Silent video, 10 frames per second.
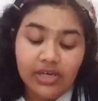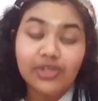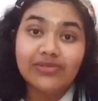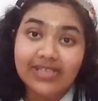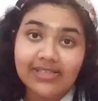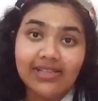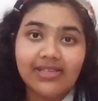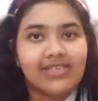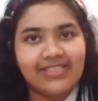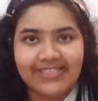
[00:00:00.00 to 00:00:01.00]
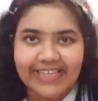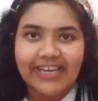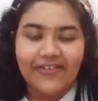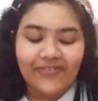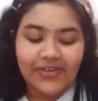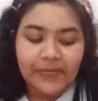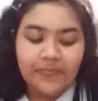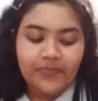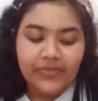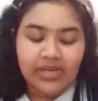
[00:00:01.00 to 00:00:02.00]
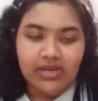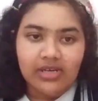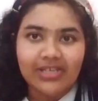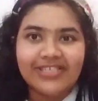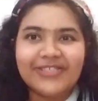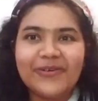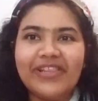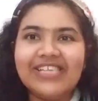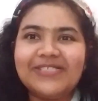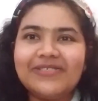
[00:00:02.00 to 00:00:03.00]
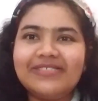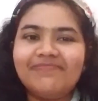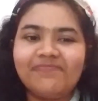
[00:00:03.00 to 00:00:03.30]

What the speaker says: to settle is enough. So let's